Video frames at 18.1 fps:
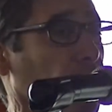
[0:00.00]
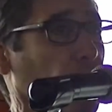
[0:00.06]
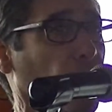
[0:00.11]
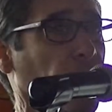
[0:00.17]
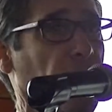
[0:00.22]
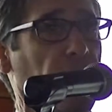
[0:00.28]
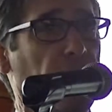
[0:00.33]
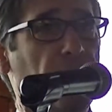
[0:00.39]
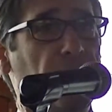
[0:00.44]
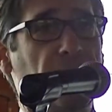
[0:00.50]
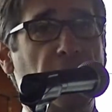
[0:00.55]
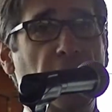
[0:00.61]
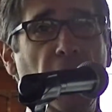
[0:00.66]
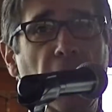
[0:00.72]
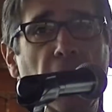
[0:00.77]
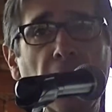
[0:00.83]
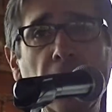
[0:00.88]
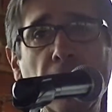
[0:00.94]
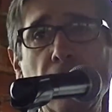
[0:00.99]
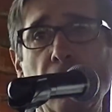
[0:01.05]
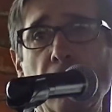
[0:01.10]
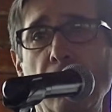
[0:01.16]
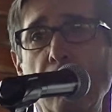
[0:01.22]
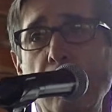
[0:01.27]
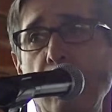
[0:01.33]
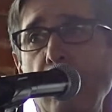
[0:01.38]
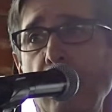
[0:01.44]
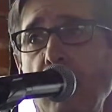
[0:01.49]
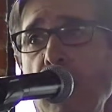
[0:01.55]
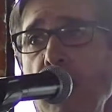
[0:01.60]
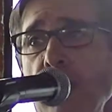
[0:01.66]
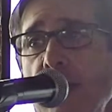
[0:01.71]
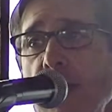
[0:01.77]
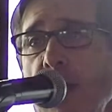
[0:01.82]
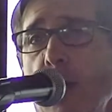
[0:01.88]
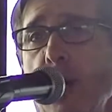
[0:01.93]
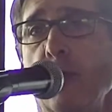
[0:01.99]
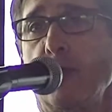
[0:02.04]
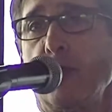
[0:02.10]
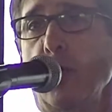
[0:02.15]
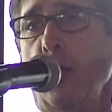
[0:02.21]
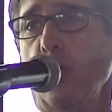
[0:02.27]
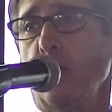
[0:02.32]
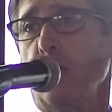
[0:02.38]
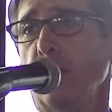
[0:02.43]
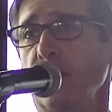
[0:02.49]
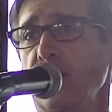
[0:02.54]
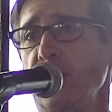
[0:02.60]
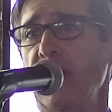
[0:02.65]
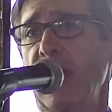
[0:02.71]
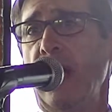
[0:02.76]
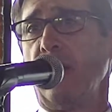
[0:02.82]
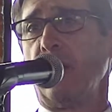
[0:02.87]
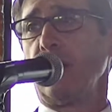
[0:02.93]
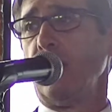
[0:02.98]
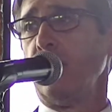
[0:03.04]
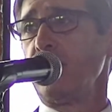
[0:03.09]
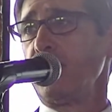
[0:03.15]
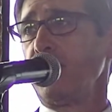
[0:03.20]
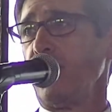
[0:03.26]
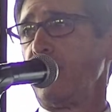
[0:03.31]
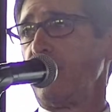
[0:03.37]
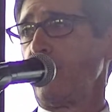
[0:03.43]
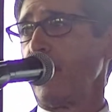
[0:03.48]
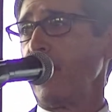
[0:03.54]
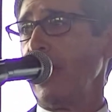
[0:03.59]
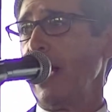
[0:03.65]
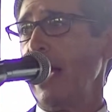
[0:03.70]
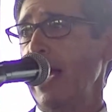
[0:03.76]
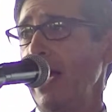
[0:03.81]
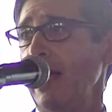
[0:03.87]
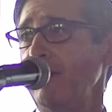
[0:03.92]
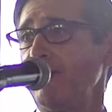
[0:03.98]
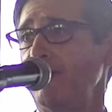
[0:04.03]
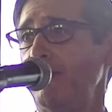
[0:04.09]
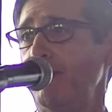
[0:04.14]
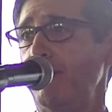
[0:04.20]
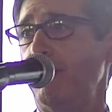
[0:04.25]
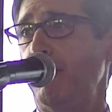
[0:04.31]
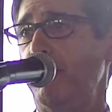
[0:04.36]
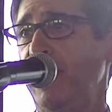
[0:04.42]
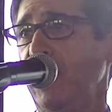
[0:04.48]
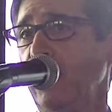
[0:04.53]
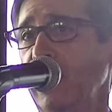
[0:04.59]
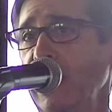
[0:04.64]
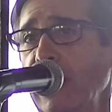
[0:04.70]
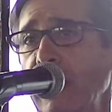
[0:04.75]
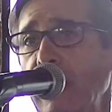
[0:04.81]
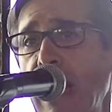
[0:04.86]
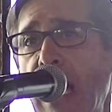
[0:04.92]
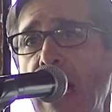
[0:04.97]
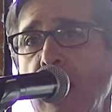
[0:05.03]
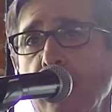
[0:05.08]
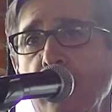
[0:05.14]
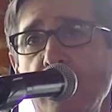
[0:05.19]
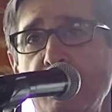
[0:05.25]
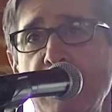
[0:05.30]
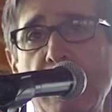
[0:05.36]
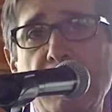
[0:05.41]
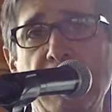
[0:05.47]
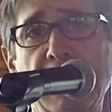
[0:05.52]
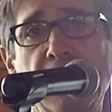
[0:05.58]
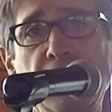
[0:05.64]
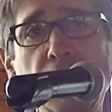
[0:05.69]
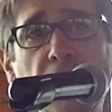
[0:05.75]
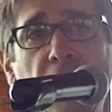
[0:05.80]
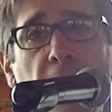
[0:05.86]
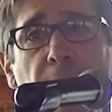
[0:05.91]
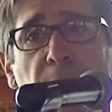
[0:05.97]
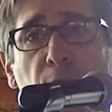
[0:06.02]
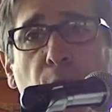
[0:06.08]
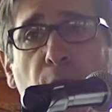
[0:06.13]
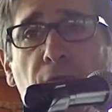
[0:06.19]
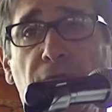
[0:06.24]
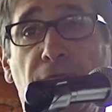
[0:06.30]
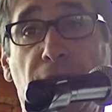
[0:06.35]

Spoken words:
we have done, I think our total is now close to $3.5 billion, maybe inching up toward